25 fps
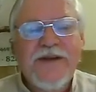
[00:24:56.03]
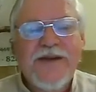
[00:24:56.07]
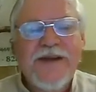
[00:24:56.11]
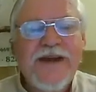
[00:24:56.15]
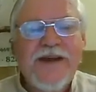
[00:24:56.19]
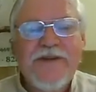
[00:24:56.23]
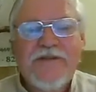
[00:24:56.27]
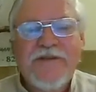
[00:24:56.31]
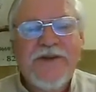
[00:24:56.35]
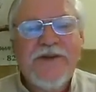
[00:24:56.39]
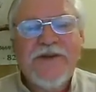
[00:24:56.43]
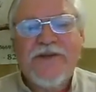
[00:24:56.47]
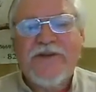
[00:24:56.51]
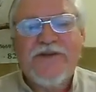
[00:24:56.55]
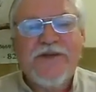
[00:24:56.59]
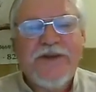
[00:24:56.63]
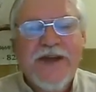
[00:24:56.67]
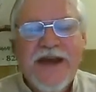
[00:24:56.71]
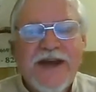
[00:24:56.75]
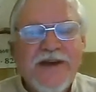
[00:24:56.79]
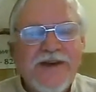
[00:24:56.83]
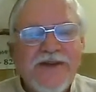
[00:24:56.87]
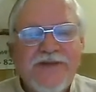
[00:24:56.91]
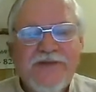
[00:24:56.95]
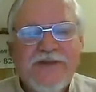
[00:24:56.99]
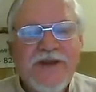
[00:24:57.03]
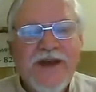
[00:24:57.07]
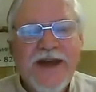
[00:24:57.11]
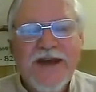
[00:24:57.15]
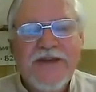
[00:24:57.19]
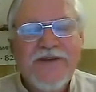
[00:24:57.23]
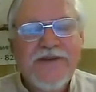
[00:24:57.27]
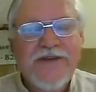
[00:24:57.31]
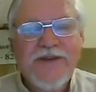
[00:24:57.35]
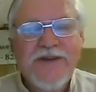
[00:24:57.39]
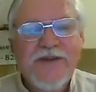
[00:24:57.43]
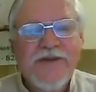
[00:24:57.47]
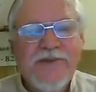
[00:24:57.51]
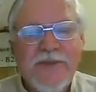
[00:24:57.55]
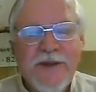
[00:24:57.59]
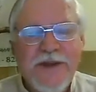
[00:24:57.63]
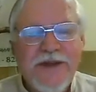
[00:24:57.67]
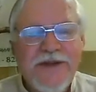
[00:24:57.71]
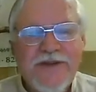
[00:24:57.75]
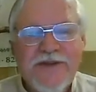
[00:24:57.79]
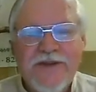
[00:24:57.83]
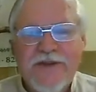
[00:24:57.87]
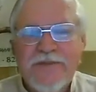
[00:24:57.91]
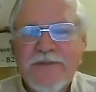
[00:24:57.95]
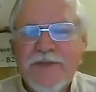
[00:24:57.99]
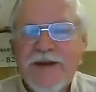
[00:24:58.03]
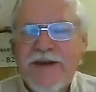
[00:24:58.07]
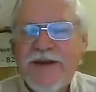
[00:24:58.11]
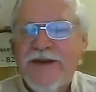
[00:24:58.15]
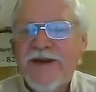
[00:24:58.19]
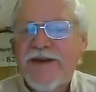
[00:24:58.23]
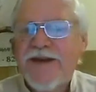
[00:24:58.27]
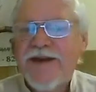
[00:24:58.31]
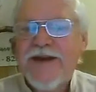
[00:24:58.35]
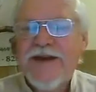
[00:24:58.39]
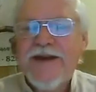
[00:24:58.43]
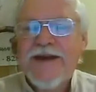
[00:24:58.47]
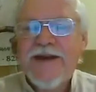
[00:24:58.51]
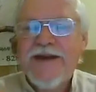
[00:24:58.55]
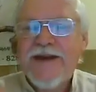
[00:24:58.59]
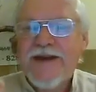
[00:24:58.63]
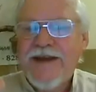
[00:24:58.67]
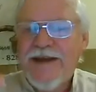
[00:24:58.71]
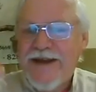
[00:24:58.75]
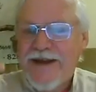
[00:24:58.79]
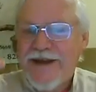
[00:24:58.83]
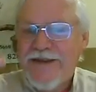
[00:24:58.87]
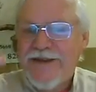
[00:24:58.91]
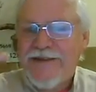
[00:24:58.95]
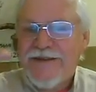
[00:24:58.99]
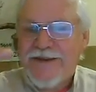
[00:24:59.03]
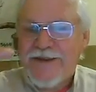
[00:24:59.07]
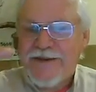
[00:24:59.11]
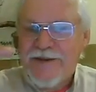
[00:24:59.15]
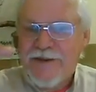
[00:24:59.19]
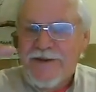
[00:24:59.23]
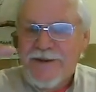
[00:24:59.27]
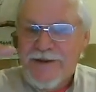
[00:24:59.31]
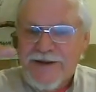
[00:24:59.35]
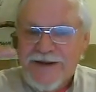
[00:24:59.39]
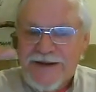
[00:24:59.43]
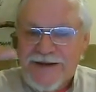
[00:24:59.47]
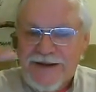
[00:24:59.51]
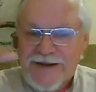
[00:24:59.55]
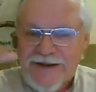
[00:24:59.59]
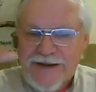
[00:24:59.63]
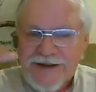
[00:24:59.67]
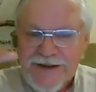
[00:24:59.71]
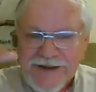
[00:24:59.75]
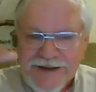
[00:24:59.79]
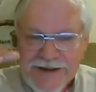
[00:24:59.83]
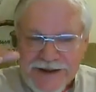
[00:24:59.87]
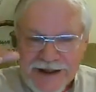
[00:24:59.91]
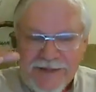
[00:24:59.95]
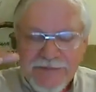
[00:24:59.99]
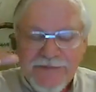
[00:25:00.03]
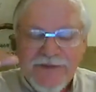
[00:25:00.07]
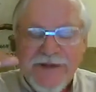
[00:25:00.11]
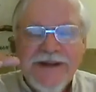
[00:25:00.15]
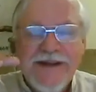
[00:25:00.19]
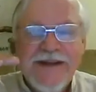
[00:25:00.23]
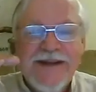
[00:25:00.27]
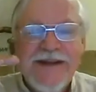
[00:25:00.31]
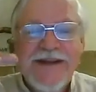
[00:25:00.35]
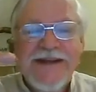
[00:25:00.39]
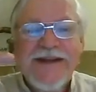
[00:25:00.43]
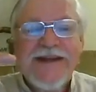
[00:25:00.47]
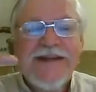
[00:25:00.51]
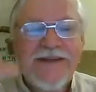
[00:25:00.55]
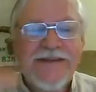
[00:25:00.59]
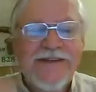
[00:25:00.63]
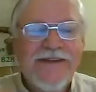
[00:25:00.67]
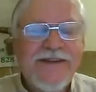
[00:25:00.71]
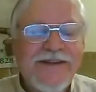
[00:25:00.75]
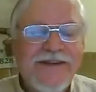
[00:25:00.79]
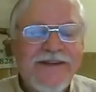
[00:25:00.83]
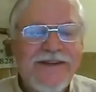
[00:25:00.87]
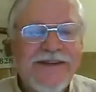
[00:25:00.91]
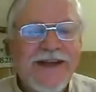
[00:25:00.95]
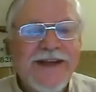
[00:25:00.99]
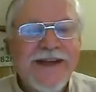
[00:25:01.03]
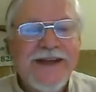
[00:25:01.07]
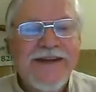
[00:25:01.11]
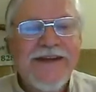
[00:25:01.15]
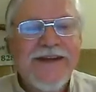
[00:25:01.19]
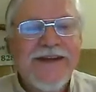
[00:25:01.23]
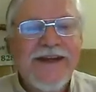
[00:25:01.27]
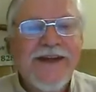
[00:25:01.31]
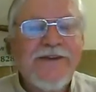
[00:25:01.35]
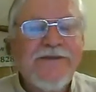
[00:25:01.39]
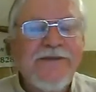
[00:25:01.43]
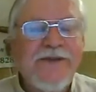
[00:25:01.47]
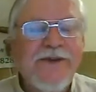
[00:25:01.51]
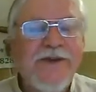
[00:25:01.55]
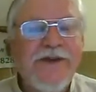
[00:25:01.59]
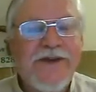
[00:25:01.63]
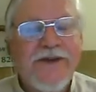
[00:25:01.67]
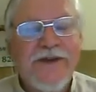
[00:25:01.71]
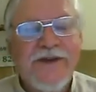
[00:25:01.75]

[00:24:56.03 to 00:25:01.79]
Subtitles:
level of satisfaction and peace of mind, and there definitely exists a level